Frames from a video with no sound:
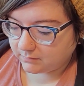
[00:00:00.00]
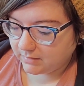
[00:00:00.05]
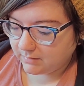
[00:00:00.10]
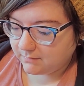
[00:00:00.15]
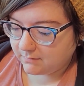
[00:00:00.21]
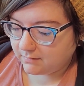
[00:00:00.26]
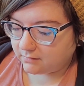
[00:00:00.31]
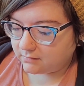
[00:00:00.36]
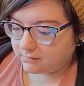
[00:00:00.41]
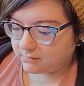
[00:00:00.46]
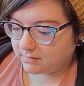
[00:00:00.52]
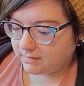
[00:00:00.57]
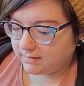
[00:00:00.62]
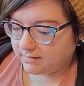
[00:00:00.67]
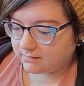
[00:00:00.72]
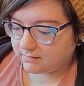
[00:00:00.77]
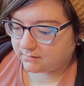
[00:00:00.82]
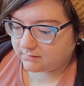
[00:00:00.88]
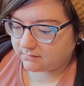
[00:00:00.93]
Maybe you're
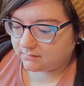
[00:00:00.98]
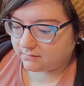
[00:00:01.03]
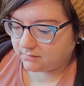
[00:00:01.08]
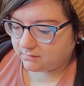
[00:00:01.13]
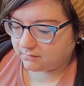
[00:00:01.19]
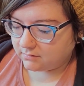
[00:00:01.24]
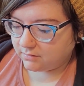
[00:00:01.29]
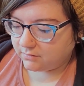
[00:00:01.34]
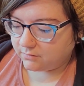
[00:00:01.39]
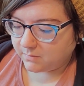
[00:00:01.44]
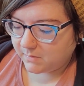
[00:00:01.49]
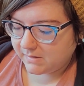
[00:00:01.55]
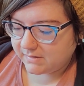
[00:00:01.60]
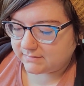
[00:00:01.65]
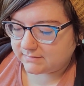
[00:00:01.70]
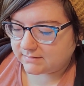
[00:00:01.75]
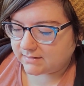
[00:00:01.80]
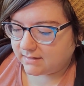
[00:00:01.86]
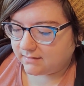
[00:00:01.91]
like a low
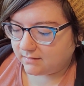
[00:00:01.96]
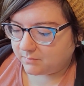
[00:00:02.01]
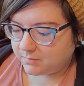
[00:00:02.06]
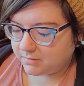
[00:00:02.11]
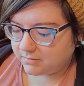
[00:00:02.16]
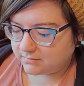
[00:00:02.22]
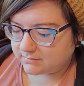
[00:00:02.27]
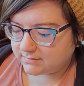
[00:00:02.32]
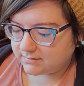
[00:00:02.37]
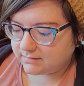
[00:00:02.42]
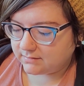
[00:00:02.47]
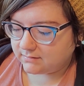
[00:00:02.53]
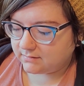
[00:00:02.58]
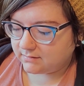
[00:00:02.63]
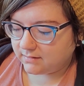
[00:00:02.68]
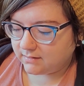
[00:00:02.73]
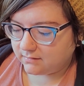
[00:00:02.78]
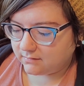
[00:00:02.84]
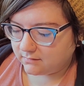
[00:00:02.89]
waist kind of person
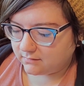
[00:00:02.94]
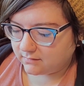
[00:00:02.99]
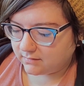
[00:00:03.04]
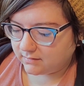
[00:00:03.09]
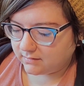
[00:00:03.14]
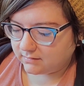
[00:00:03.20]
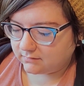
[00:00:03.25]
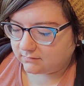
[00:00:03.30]
and are like,